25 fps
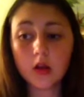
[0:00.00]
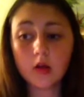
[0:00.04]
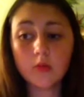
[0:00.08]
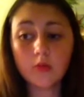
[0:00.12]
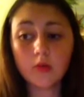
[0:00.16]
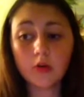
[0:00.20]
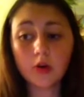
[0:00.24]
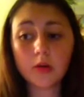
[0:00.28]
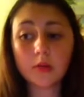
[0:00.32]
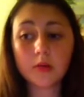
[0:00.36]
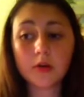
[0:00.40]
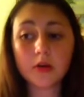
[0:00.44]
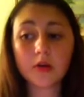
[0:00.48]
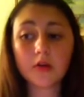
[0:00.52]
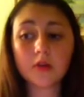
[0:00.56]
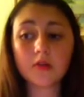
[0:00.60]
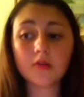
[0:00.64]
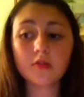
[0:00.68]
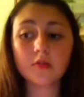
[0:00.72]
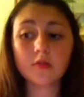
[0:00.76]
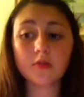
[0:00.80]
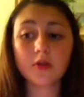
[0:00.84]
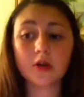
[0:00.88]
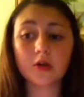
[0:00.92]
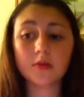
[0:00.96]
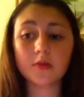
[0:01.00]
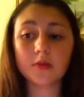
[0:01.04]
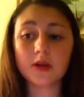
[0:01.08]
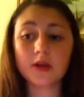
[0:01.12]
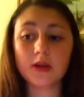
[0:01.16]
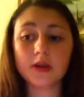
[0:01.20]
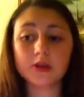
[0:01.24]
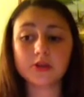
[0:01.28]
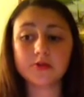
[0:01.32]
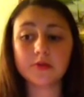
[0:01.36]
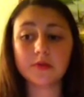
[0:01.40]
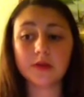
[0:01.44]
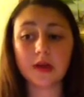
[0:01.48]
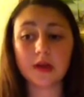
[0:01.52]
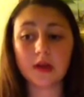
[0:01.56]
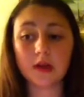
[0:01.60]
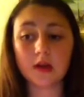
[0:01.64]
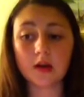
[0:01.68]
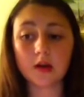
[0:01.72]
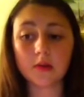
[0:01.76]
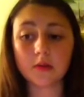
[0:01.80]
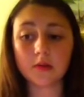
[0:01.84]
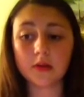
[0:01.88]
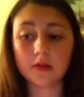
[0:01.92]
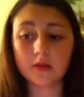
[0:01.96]
More immigrants from Europe and Asia began
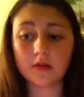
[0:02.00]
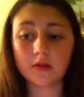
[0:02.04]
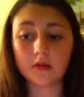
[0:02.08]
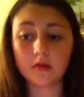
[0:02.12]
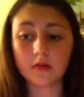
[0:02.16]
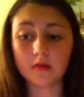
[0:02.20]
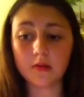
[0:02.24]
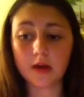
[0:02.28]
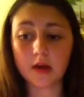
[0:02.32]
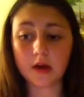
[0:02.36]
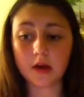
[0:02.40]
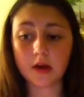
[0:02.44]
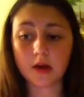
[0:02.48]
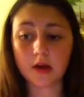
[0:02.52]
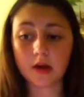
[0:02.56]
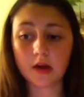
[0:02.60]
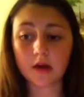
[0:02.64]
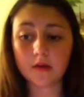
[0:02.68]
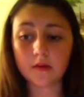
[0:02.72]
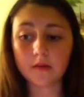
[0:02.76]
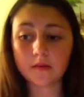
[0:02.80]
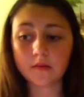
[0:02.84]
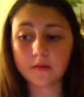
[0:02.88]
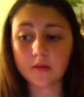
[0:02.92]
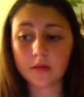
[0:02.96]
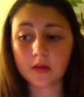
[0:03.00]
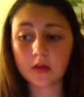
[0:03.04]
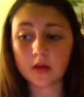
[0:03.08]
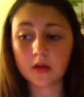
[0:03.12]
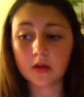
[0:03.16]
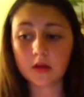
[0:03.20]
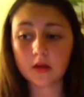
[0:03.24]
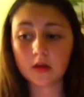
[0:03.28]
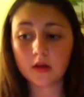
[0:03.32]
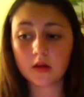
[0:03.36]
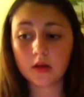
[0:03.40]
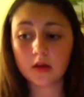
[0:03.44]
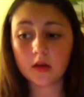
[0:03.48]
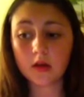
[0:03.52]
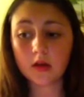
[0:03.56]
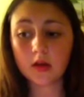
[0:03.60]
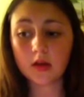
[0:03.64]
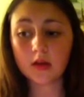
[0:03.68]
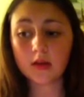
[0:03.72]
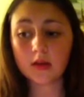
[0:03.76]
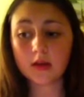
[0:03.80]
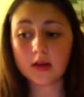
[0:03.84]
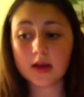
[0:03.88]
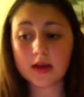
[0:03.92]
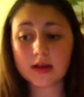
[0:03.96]
coming to America.
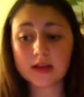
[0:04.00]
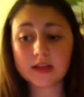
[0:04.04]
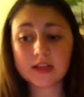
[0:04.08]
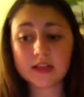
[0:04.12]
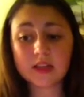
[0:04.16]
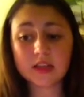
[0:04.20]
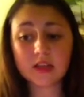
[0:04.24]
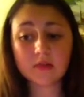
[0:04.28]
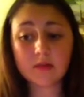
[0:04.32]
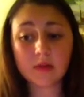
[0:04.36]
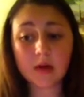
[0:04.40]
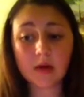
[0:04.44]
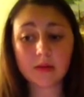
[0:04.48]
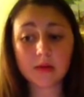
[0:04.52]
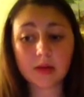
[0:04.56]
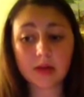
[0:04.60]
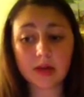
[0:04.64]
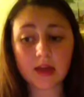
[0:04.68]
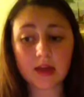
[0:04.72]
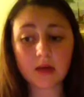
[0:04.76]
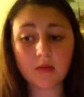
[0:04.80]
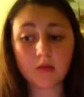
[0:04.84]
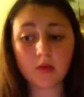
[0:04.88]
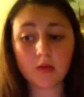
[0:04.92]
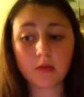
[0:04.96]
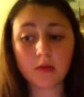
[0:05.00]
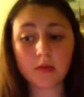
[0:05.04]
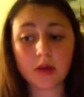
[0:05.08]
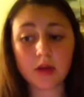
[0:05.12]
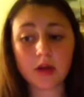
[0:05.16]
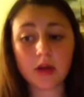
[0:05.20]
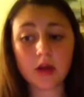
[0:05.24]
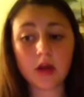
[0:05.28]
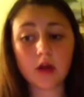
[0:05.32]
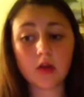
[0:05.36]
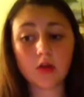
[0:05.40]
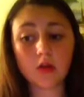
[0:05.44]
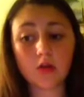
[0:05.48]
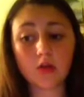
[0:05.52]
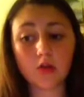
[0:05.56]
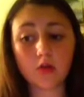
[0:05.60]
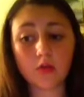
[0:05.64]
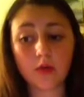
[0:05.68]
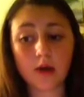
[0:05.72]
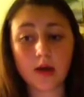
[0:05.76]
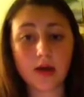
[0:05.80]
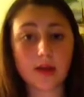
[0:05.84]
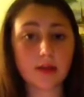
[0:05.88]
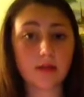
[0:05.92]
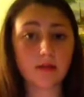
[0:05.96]
The 19th Amendment gave women the
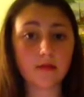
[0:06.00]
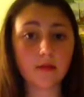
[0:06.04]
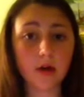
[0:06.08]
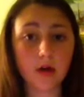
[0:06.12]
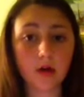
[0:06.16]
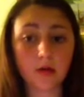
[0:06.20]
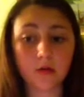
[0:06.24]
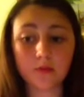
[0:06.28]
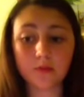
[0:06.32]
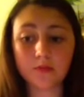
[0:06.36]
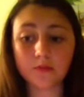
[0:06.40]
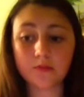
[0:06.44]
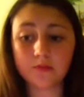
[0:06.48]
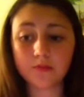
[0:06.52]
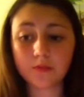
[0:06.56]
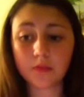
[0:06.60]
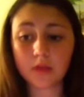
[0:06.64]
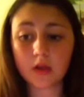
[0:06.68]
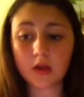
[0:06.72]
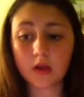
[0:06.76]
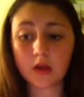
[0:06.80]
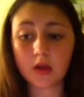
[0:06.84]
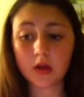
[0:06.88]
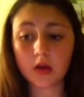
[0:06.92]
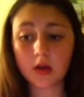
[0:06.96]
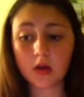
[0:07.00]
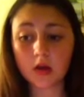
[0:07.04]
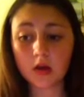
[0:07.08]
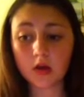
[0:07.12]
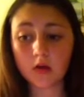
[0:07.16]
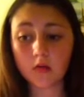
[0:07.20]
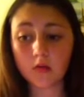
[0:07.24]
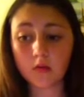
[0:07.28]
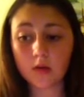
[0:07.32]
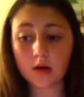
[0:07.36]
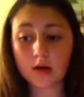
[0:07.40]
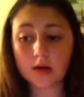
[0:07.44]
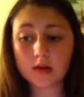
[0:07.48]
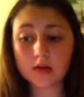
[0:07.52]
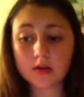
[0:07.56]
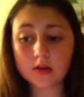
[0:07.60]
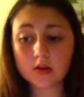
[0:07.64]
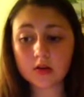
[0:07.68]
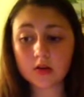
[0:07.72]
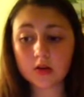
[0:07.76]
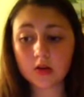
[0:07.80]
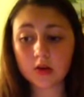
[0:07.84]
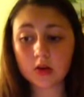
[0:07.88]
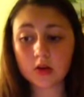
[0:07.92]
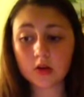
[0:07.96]
right to vote.
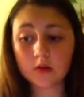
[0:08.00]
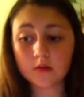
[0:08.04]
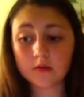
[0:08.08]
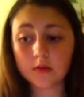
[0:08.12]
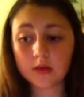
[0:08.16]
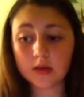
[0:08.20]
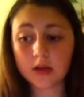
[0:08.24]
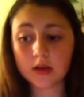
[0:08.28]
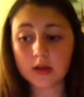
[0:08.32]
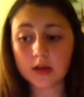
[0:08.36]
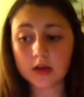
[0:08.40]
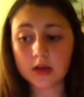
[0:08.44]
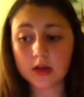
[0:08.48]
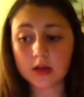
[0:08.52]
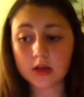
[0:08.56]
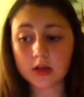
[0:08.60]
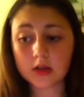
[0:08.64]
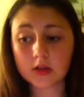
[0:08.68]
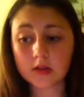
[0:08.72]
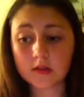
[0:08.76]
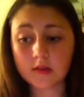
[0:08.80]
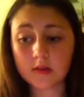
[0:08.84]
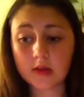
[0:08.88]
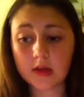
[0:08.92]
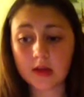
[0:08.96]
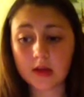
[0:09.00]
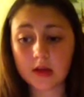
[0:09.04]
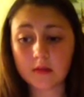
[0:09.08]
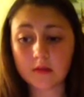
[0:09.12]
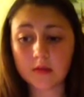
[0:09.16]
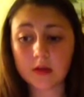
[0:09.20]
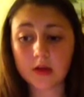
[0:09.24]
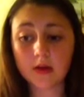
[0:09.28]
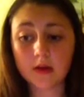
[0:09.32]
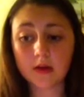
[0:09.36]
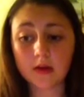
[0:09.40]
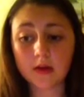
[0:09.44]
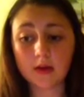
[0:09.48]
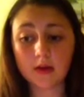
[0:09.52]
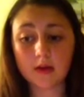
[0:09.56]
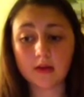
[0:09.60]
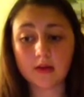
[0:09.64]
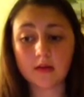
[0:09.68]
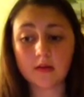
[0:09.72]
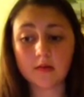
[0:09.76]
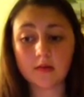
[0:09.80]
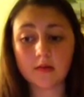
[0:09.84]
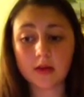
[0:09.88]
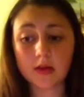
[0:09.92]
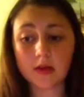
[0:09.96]
Western European nations began
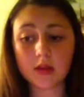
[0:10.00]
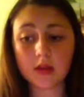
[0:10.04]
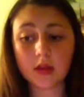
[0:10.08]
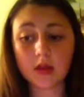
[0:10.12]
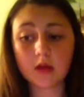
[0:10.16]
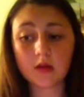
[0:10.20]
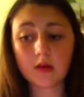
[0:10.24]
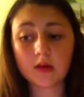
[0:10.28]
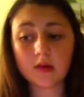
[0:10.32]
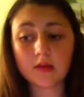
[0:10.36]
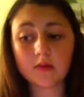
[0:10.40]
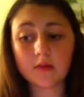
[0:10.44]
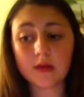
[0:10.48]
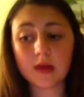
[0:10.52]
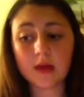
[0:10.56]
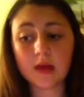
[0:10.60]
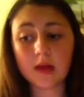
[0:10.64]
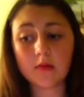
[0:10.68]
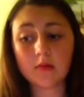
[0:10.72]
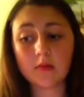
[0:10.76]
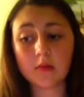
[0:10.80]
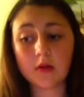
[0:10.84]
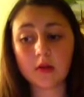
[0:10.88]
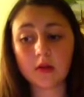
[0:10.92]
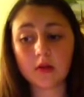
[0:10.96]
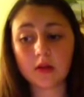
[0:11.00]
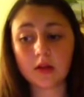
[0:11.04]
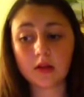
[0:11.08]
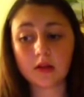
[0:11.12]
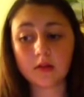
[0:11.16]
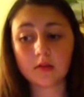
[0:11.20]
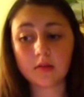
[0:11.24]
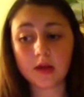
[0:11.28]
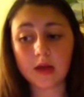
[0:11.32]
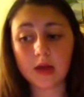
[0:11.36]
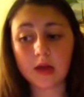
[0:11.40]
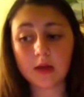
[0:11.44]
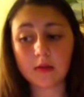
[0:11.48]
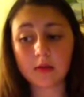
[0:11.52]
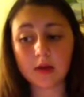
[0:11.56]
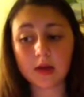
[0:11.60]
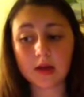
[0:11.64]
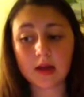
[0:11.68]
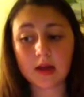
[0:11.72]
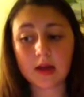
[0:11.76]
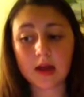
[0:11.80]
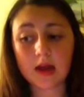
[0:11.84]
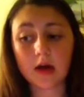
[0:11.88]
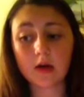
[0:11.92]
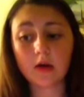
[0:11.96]
imperialism, and the U.S. began building the Panama
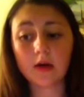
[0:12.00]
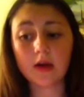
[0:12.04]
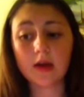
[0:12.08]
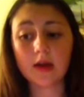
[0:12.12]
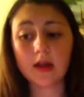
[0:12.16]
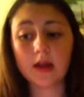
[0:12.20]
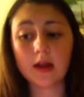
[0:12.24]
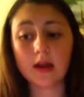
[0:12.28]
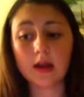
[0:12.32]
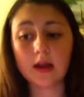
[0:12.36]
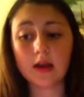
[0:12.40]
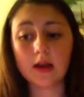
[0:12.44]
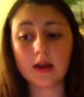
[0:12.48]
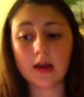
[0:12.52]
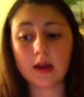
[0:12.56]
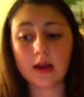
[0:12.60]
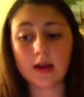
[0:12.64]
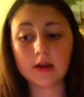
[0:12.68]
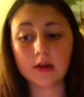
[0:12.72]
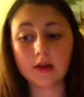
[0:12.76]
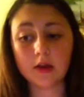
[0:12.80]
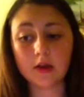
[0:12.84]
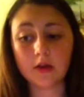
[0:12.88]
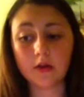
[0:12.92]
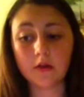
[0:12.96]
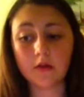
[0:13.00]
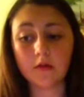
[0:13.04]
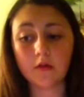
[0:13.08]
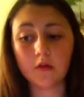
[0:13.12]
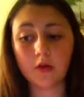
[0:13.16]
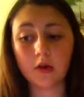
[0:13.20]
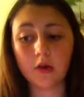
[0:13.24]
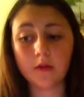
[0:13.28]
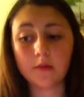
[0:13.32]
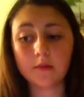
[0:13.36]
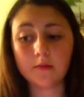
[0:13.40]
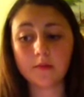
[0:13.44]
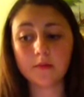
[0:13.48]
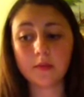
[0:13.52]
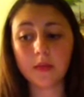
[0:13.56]
Canal in 1904.